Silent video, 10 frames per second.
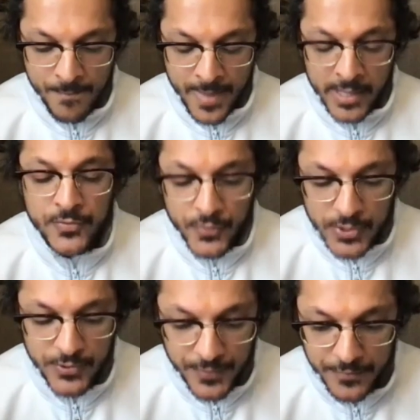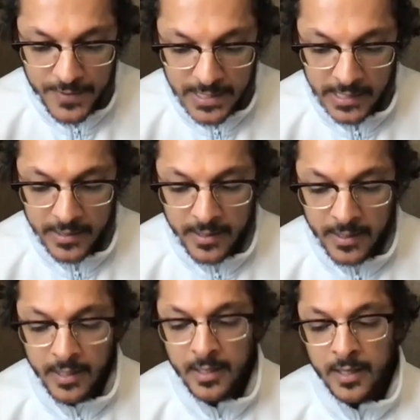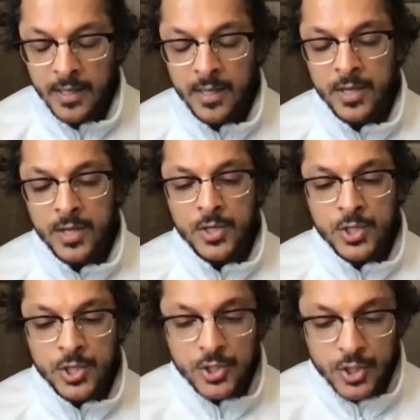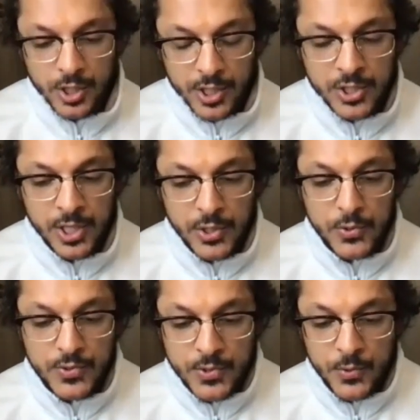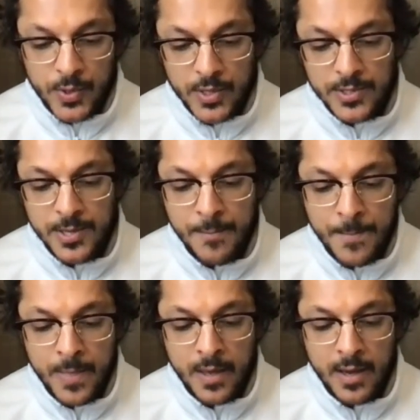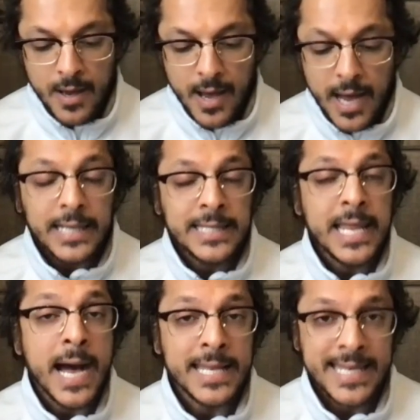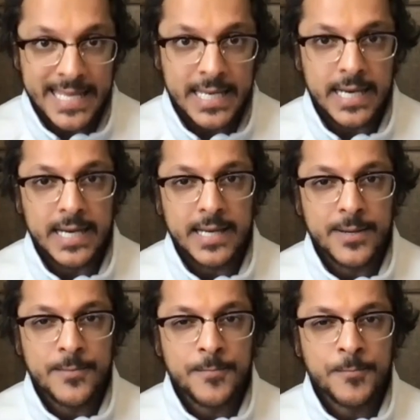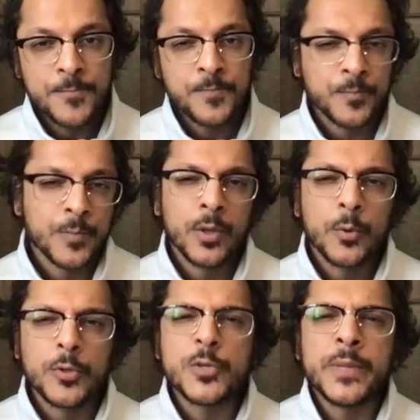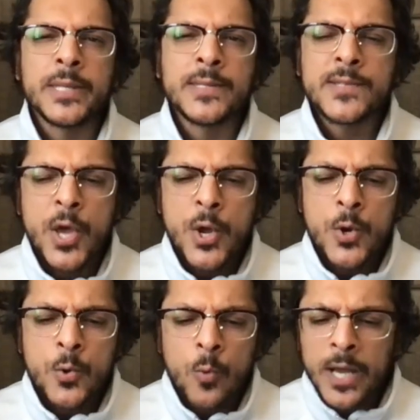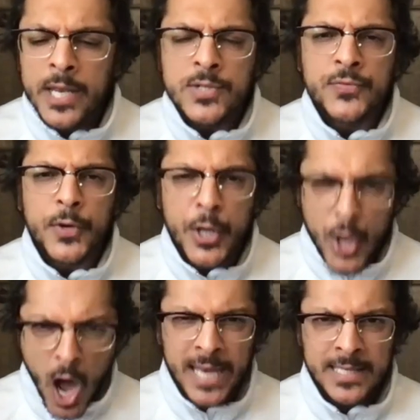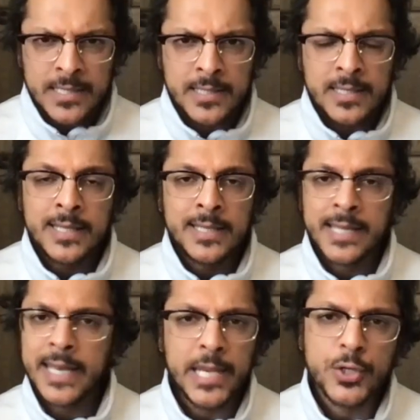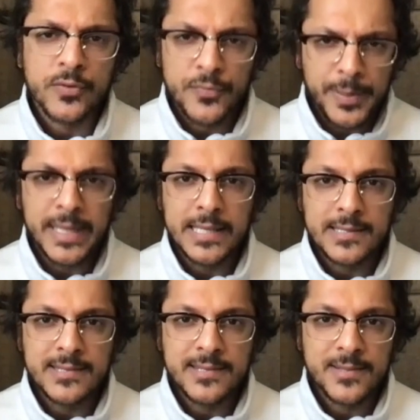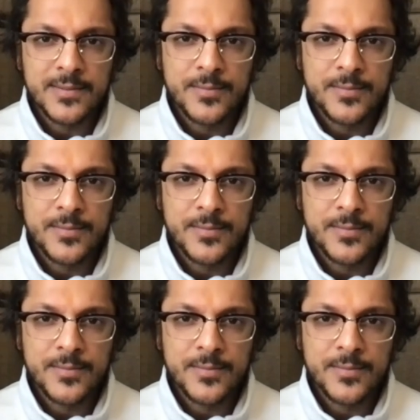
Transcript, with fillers: In verse 15, Sri Krishna used the word "agnanena," which means one has forgotten the nature of peace.